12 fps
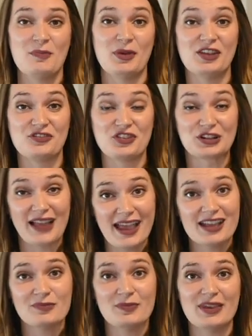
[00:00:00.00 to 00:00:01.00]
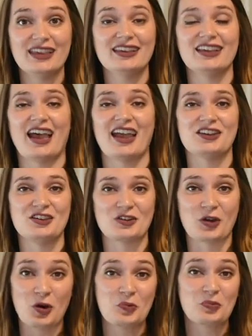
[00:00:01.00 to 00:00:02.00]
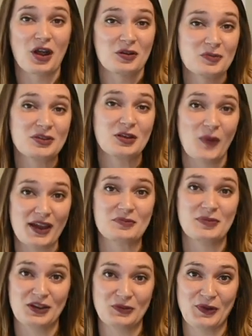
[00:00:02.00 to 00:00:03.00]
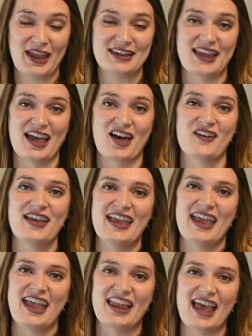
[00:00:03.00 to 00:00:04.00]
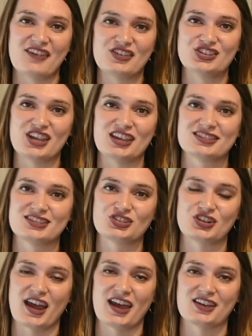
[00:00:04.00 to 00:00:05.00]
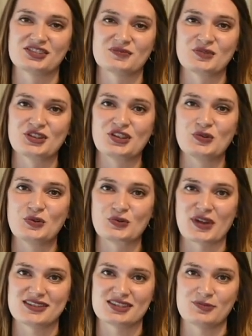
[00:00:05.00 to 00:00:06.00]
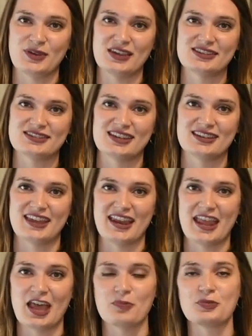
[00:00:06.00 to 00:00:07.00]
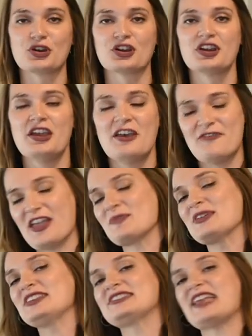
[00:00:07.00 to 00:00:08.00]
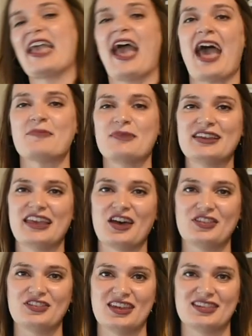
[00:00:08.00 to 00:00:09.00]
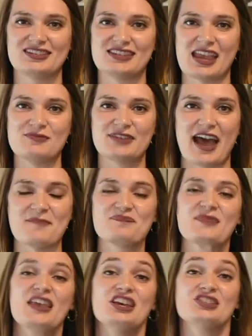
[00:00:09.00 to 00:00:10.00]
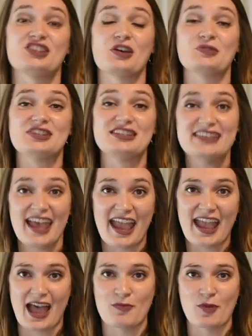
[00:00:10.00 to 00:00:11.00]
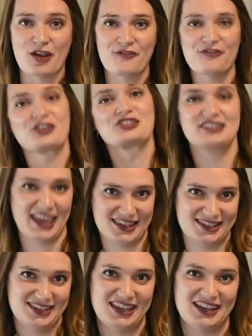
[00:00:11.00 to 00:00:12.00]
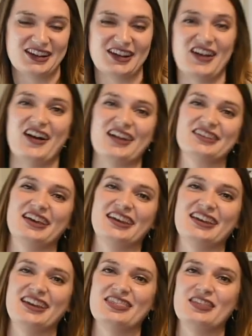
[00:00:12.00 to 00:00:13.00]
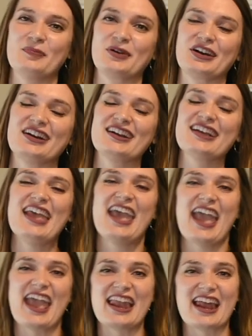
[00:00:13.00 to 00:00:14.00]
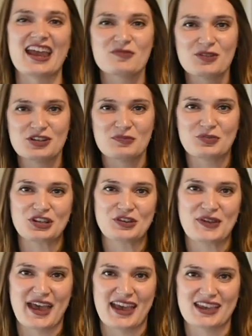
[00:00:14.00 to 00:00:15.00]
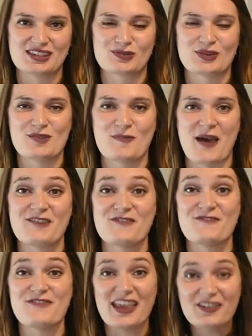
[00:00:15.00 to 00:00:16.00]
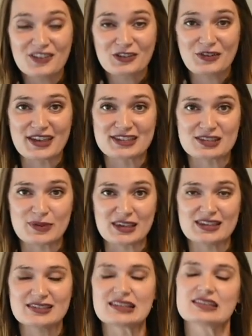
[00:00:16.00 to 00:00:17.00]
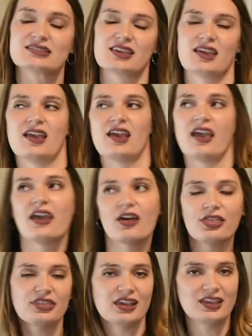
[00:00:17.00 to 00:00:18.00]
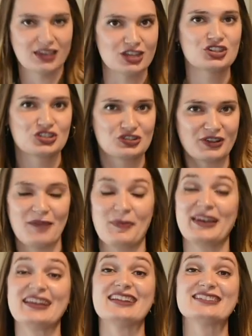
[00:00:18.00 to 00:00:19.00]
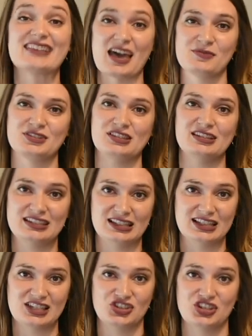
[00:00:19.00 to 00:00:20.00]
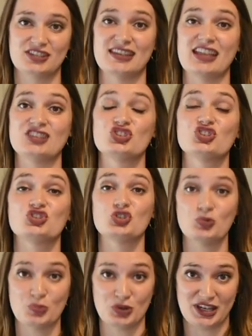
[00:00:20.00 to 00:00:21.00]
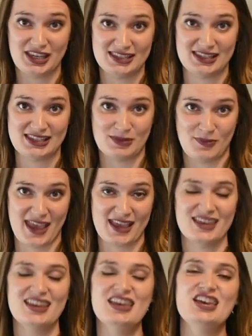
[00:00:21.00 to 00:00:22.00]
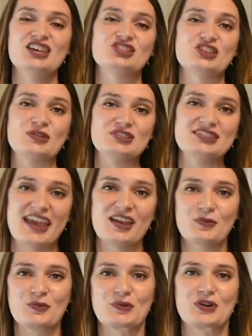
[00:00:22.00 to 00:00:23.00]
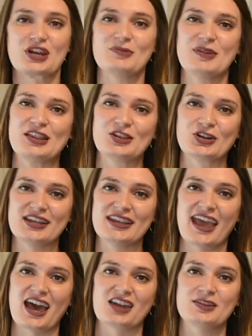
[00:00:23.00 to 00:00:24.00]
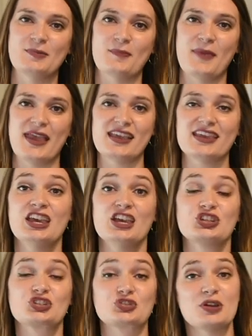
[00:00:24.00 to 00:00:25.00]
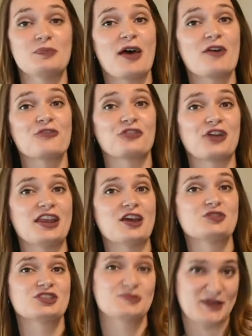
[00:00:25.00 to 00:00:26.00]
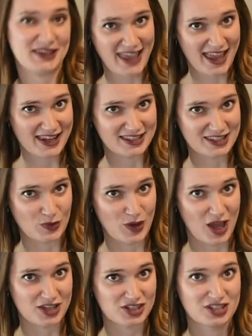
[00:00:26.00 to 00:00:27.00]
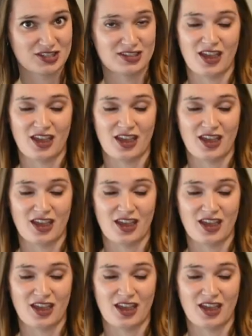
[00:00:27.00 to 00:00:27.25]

But if you're like me, I know you're home probably quite a bit right now and have a chance to try out some really cool recipes and, and help your family stay happy and healthy at the same time. So today I'm our first guest here on Cooking in the Burg, and I'm going to bring you guys one of my favorite recipes. It's healthy-ish, right? But it is absolutely delicious and super easy to make. So today we're going to be learning how to make shrimp Alfredo spaghetti squash.